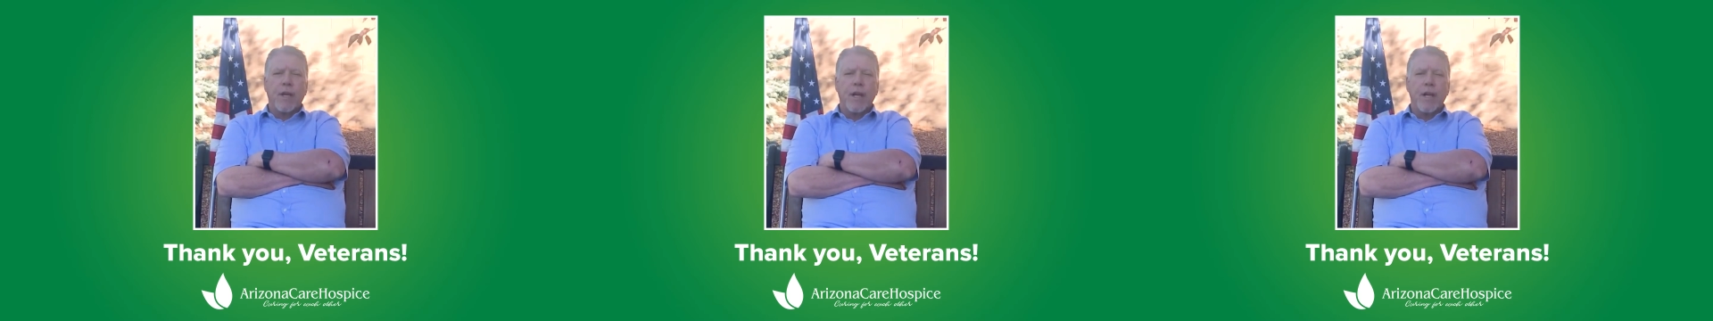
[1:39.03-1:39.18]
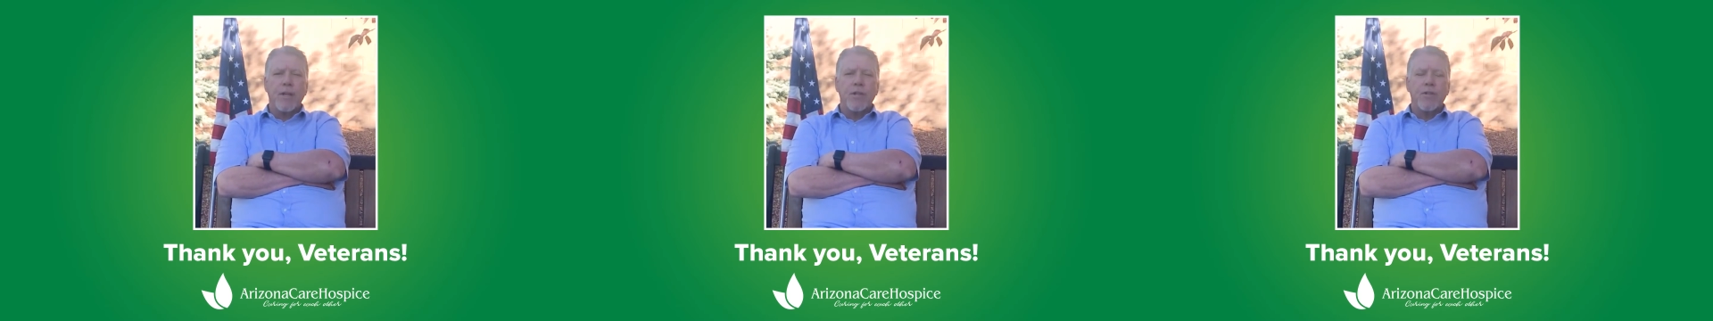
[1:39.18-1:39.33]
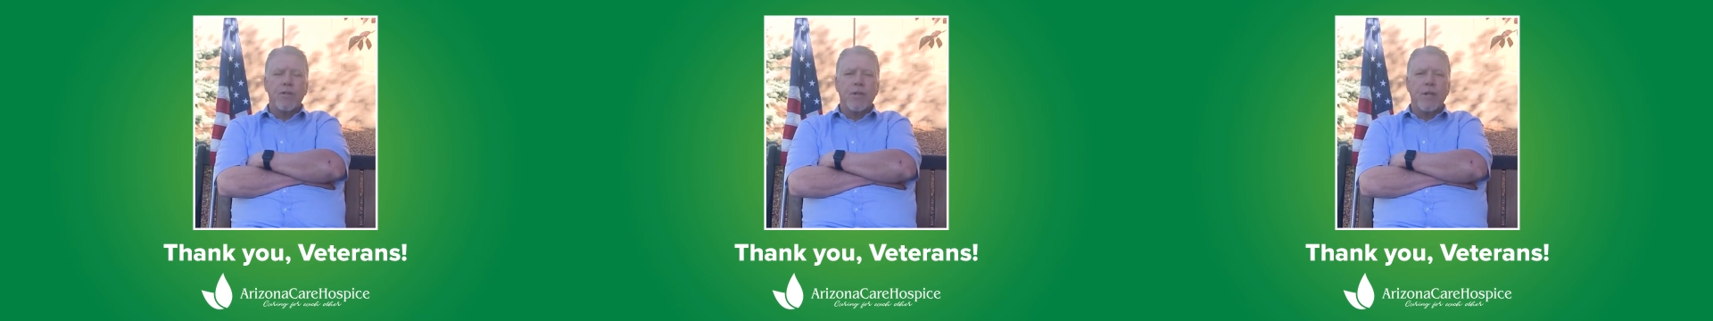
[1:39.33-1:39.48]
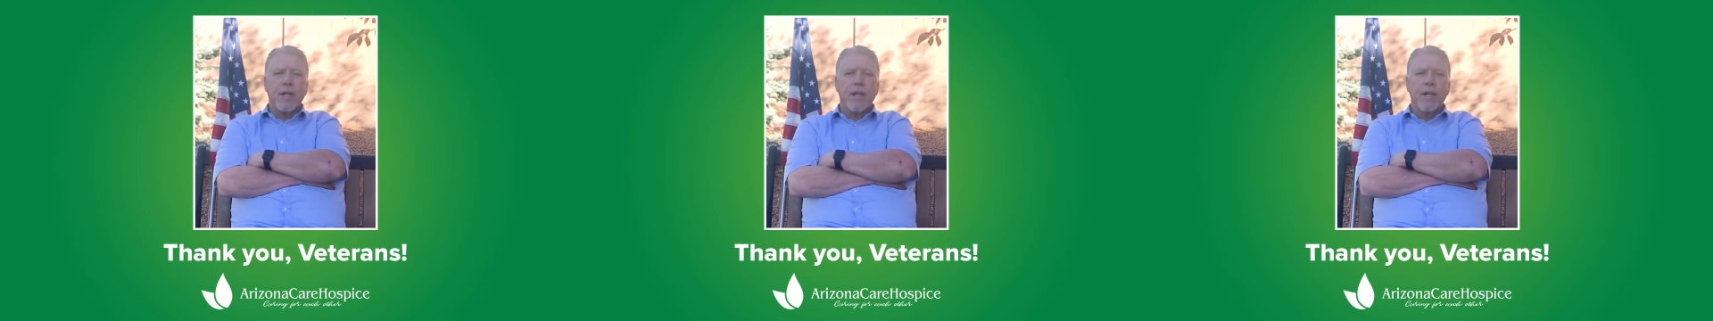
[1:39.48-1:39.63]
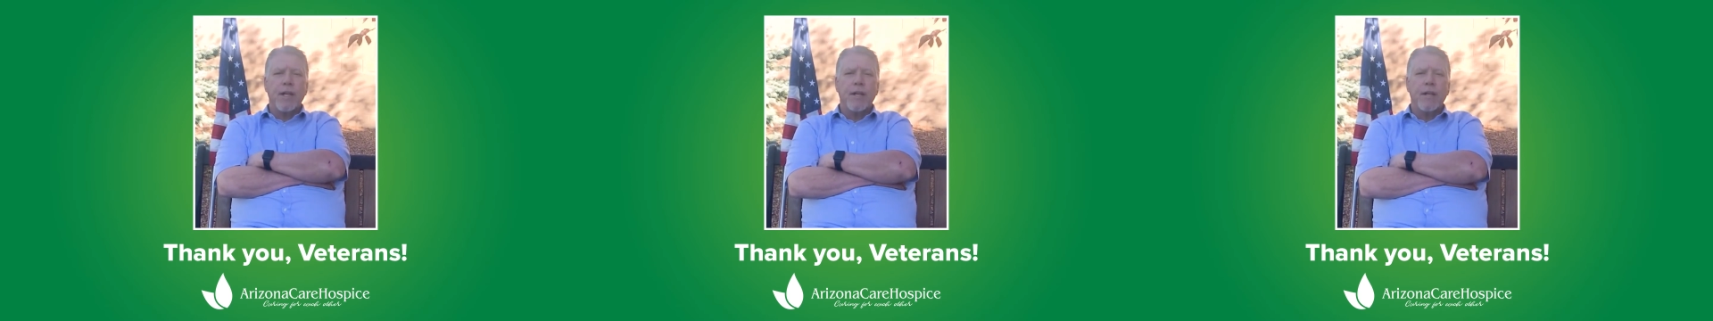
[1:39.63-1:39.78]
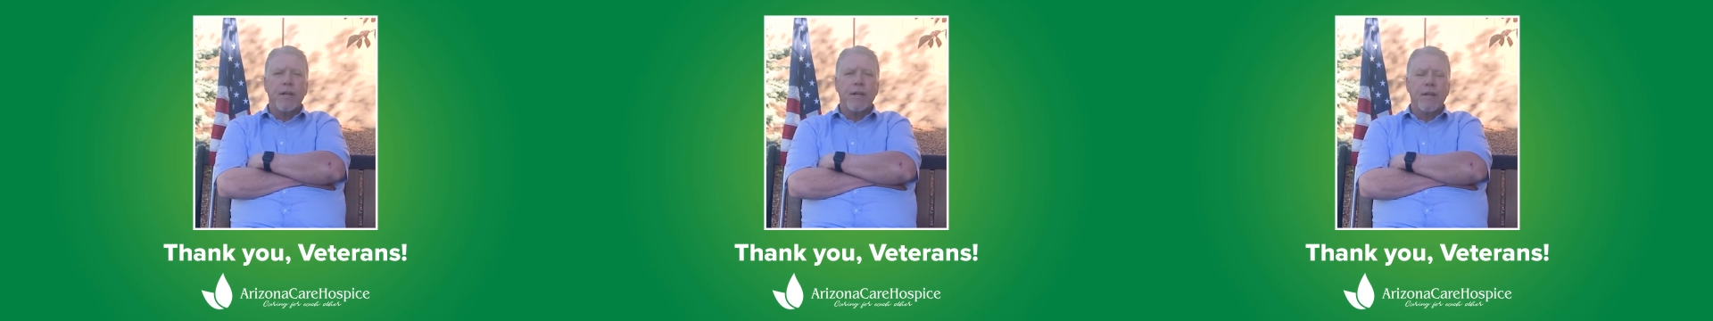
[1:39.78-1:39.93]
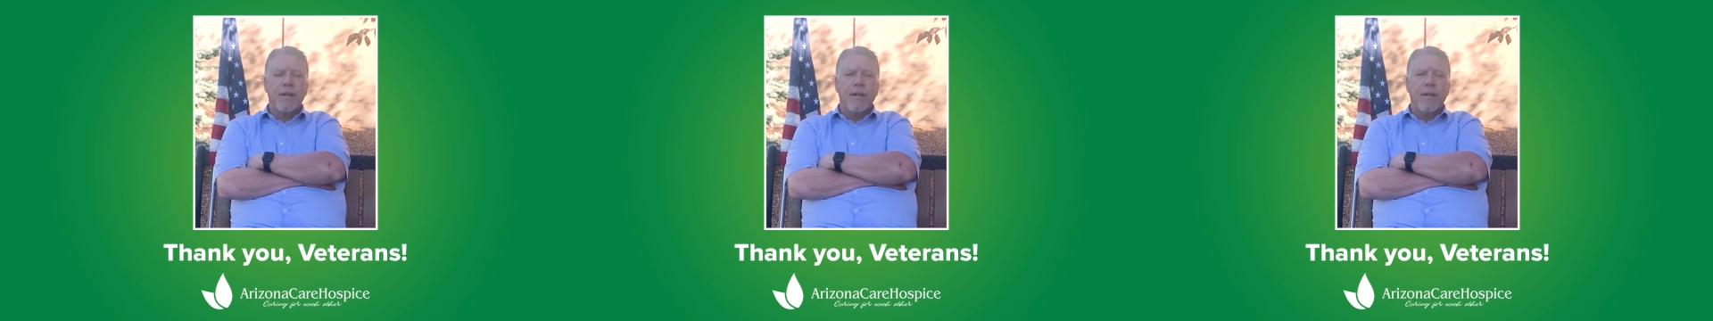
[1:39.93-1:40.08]
country.
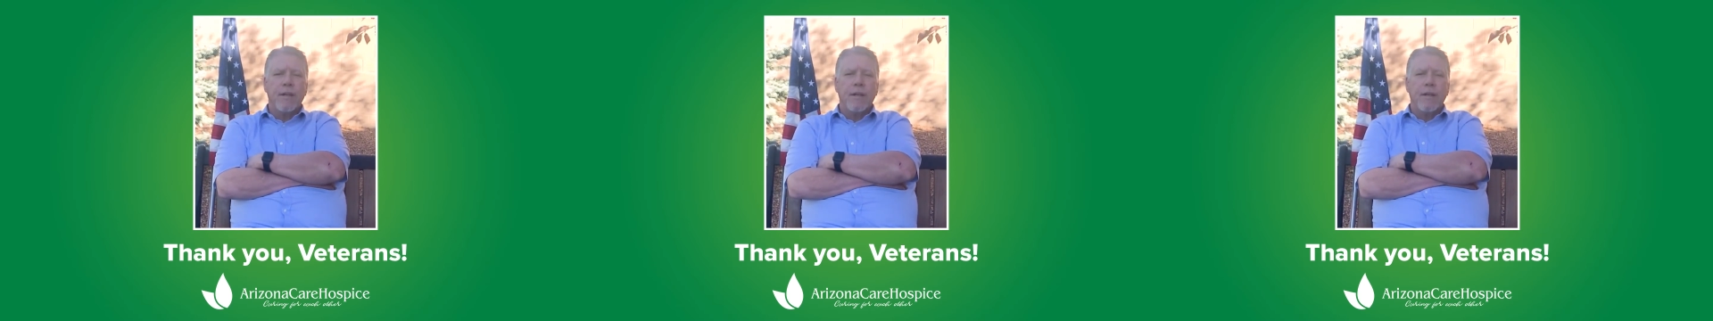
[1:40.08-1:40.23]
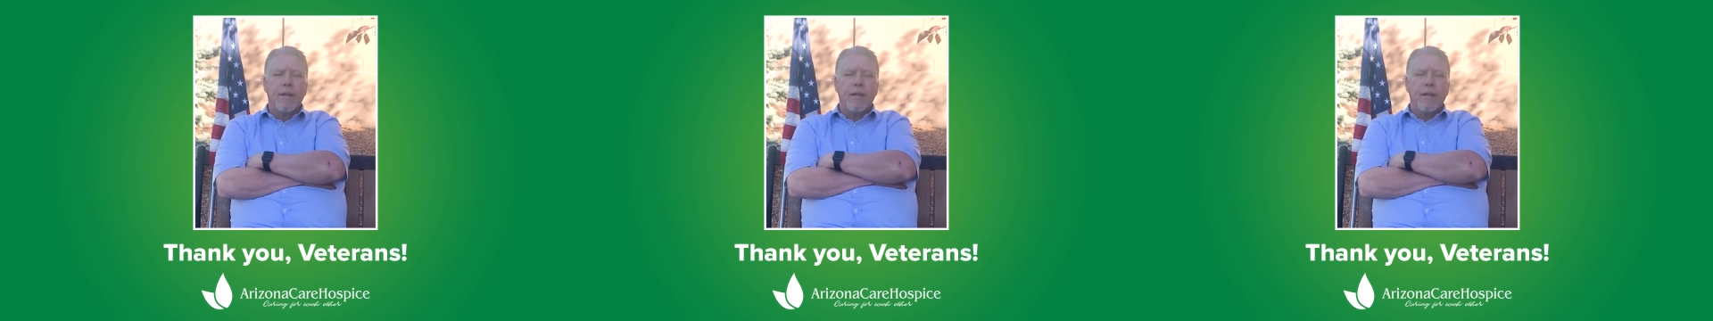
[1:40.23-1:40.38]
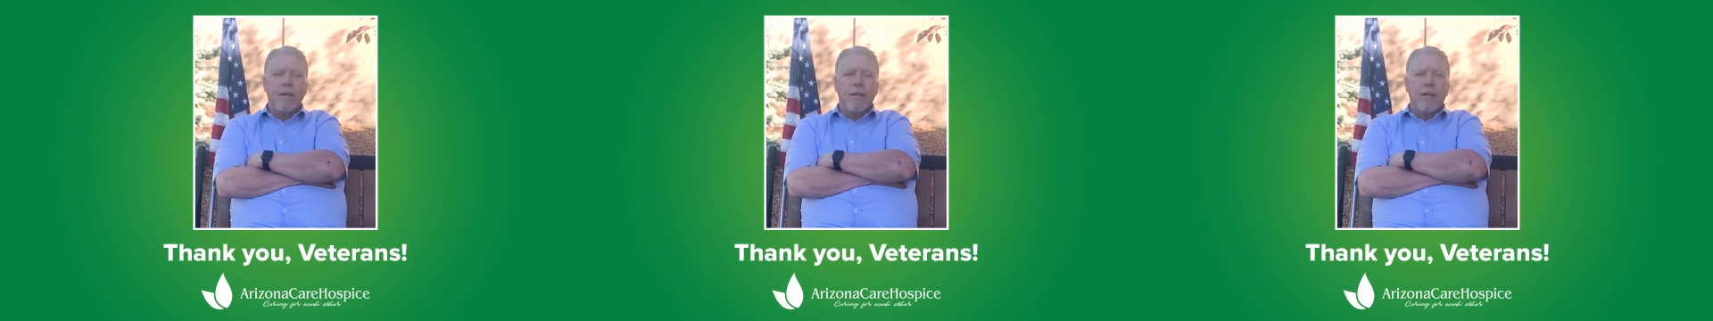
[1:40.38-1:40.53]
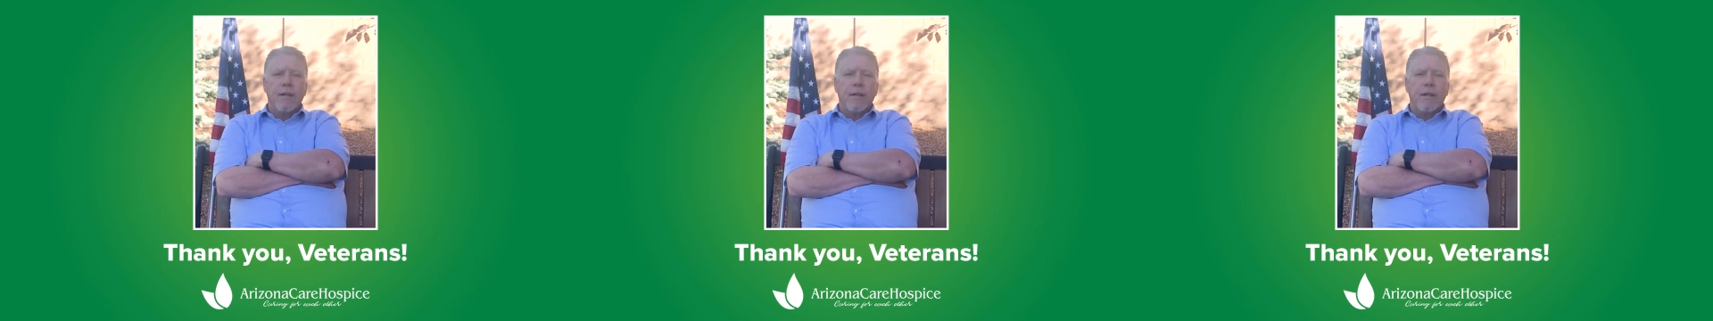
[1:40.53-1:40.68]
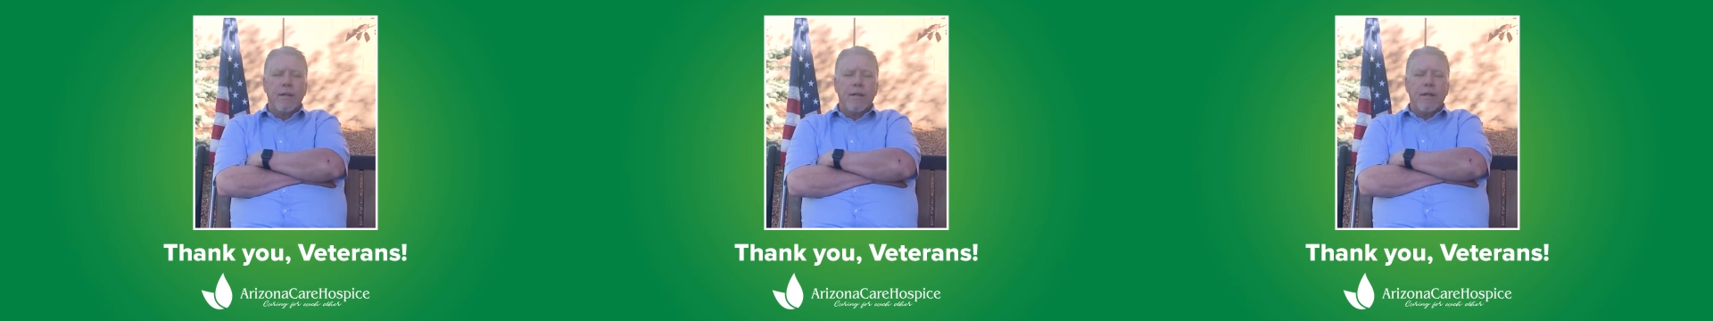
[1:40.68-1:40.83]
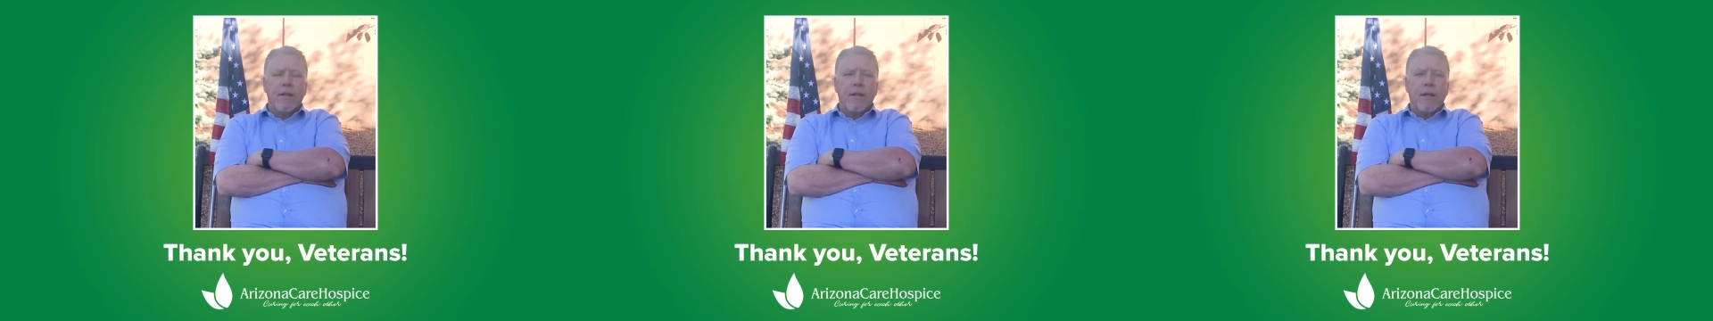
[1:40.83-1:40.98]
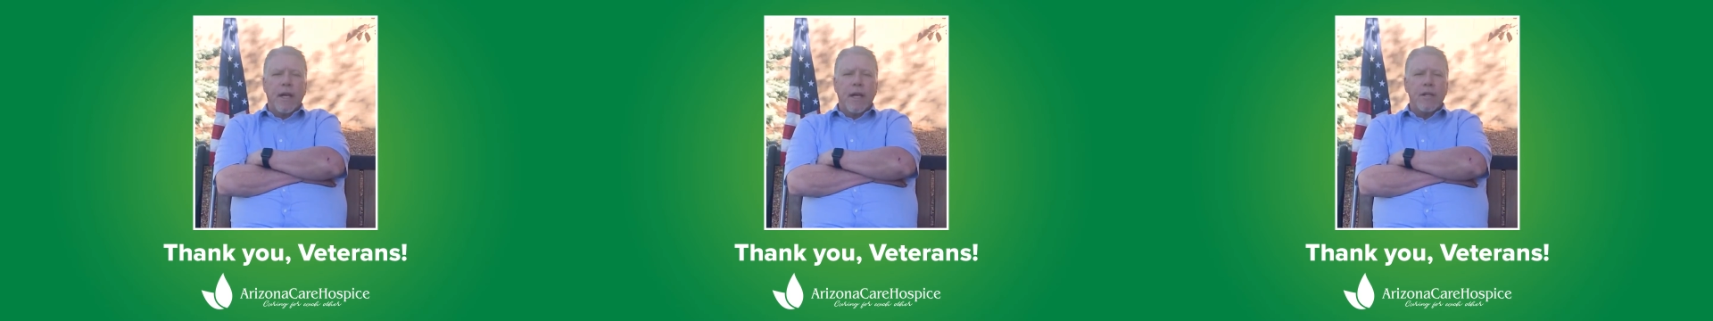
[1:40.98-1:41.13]

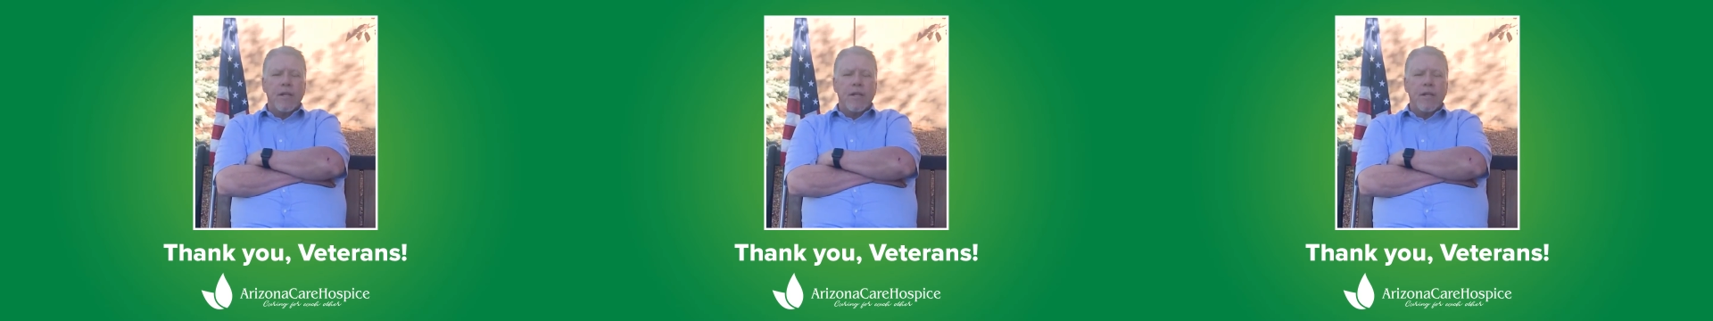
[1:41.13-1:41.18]
I